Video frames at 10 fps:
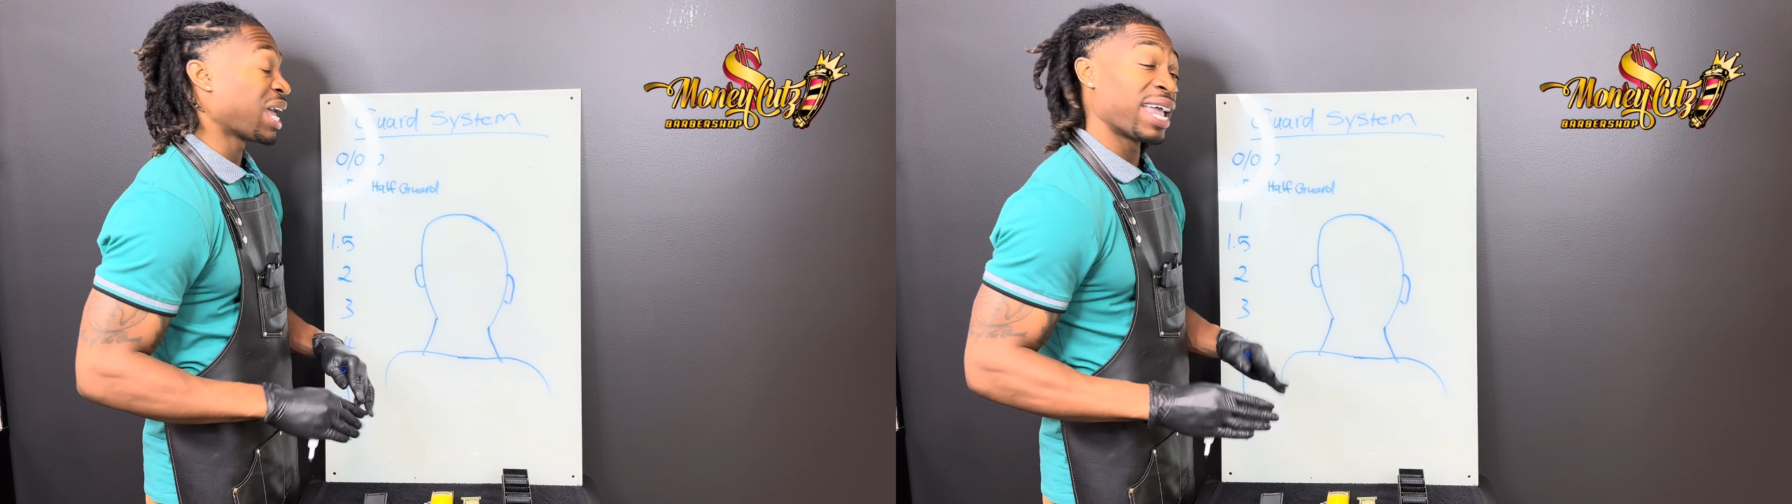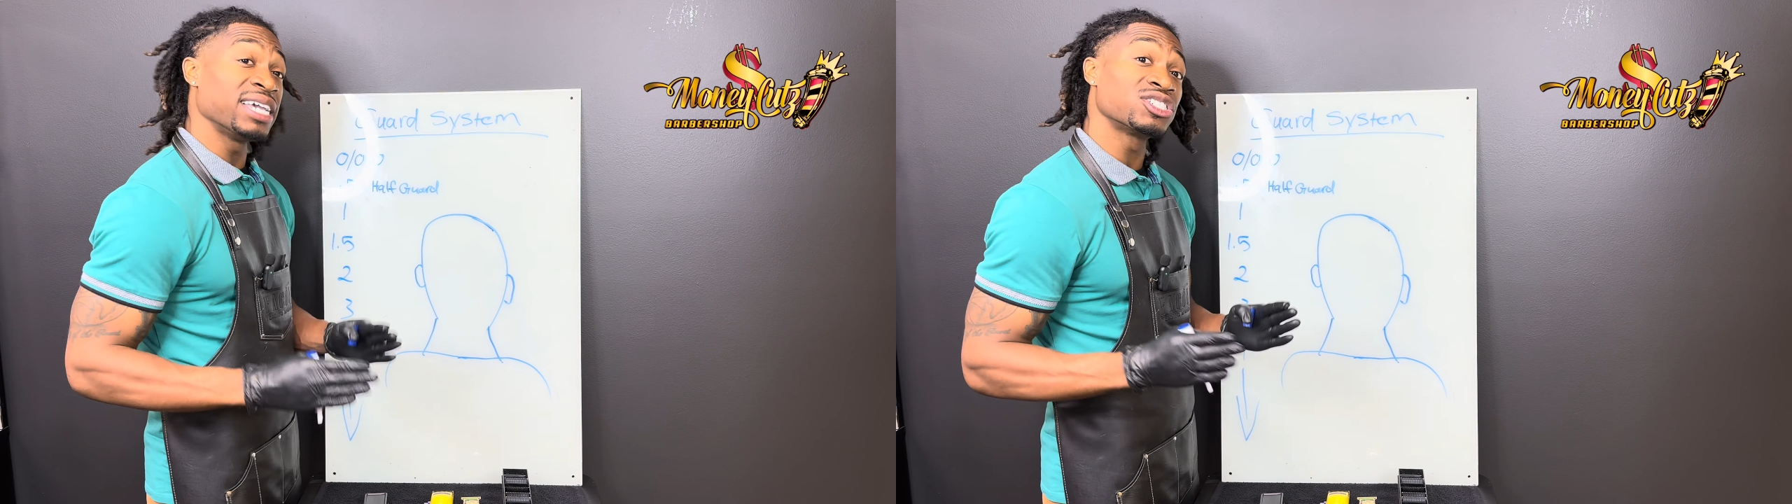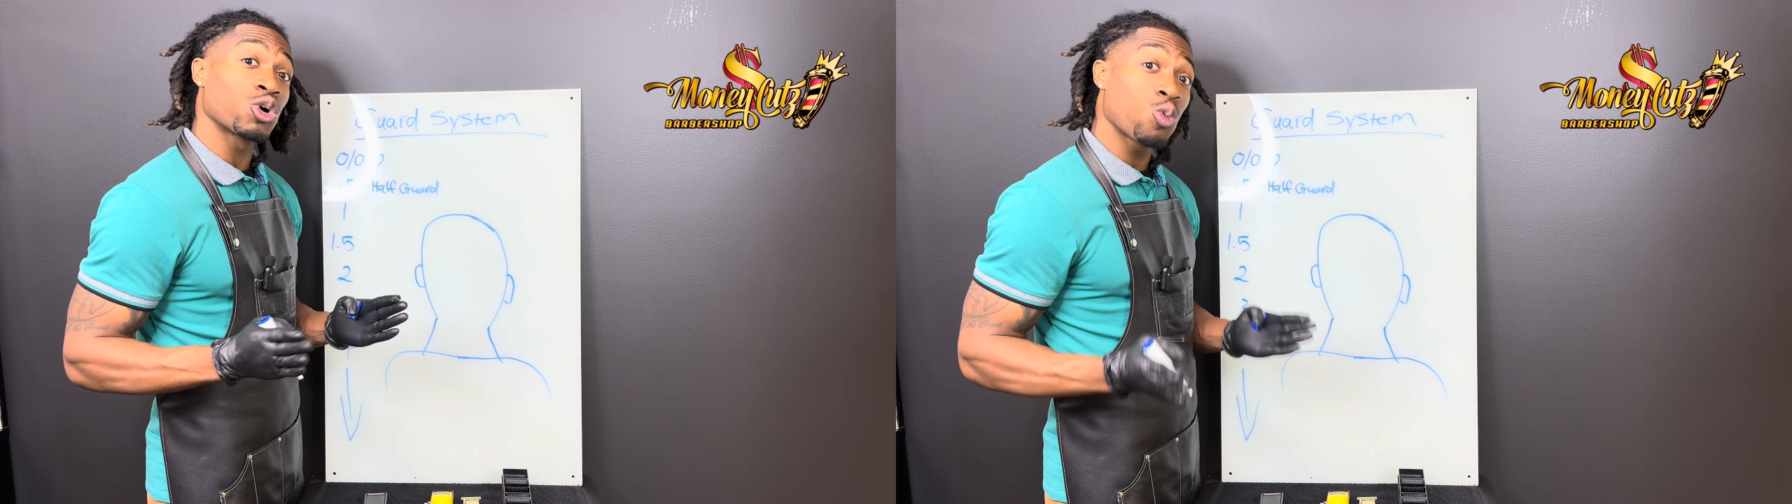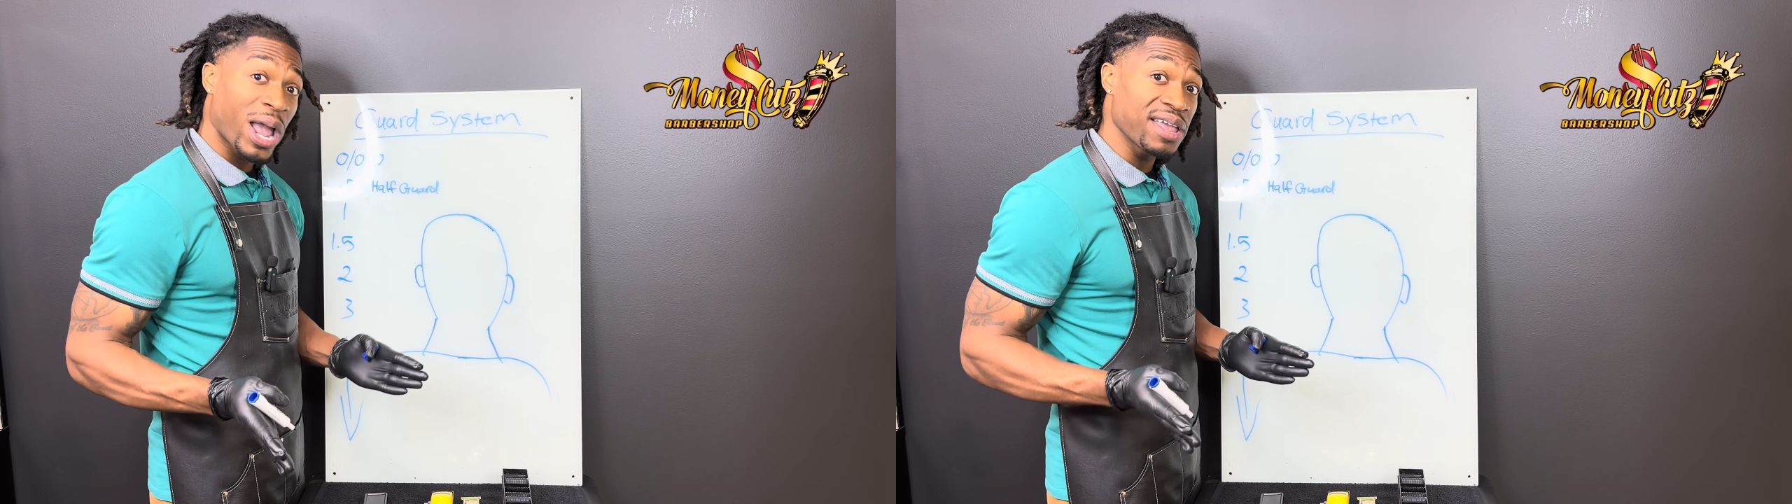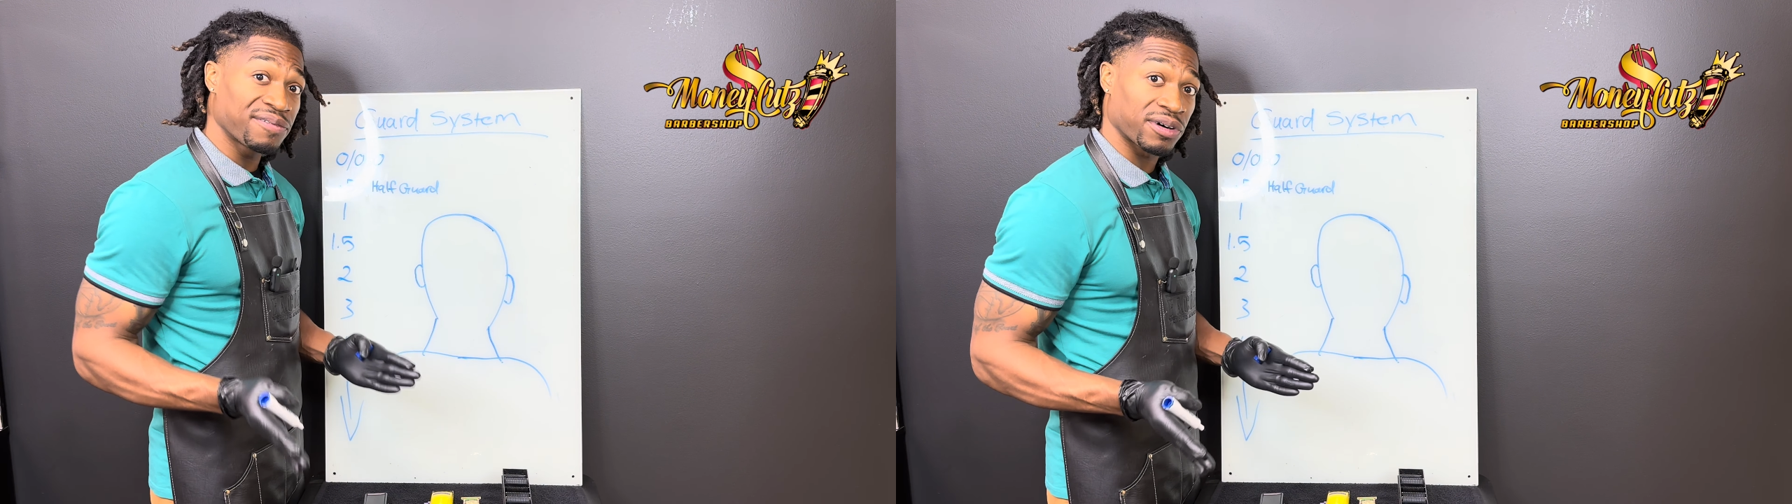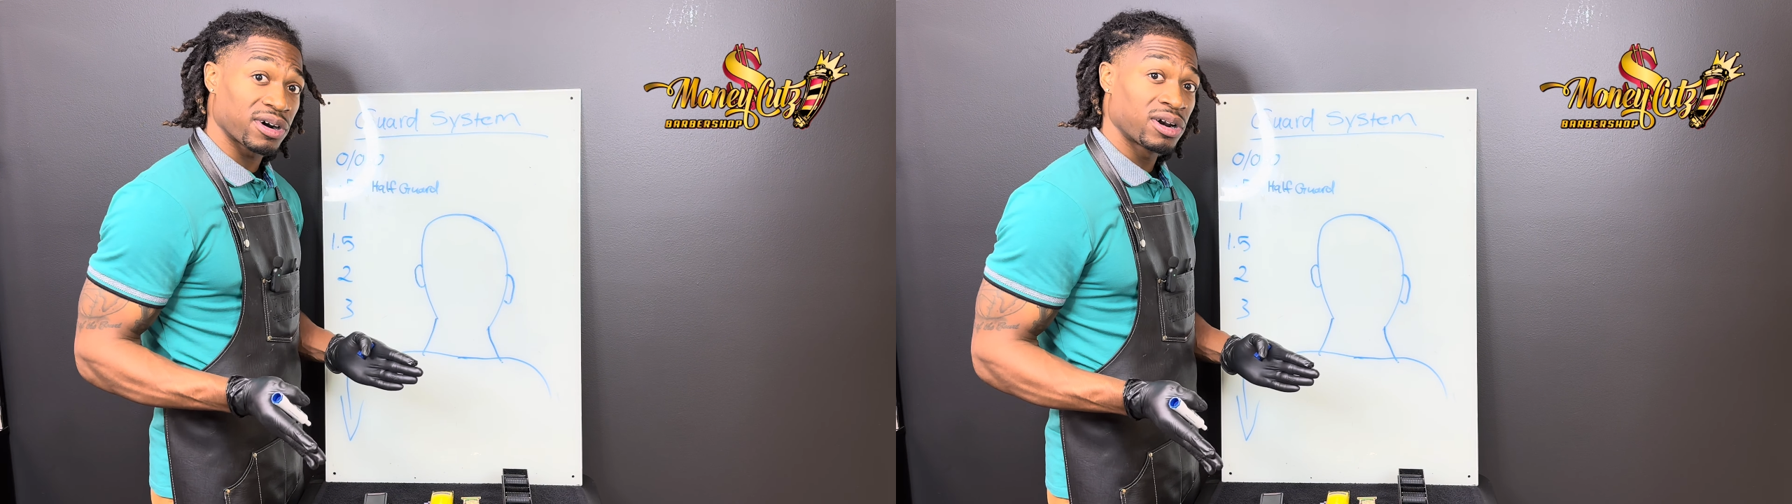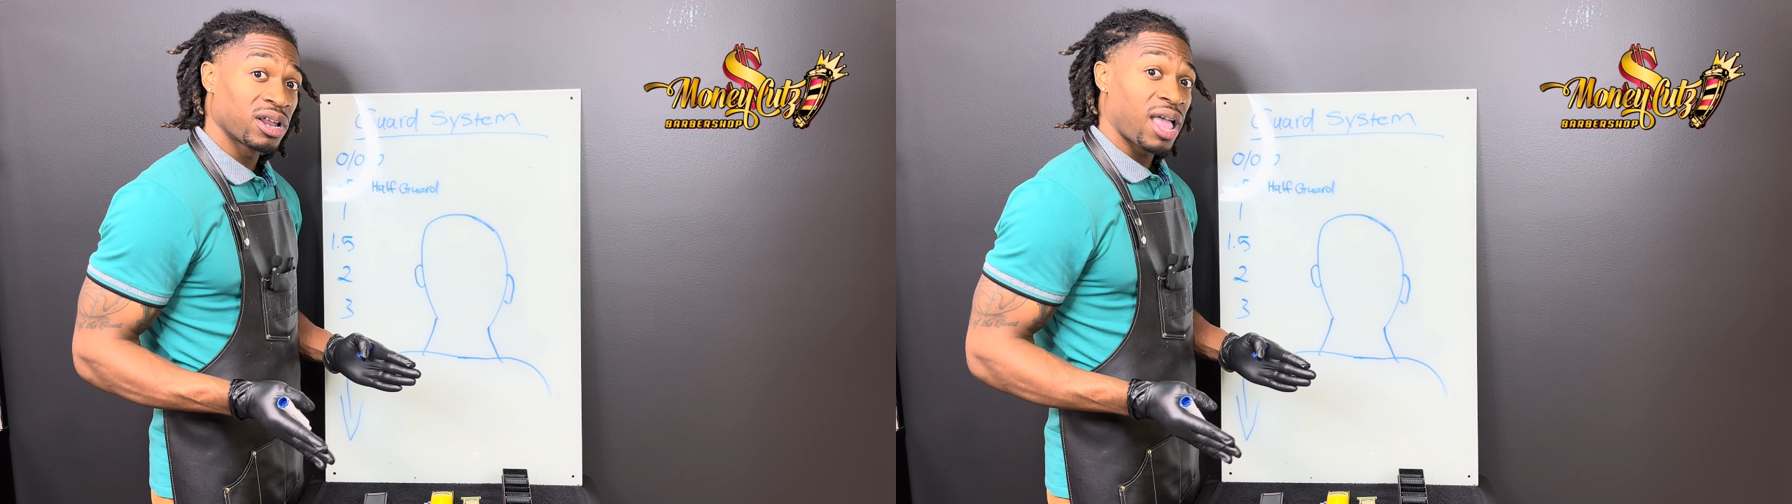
He's a waver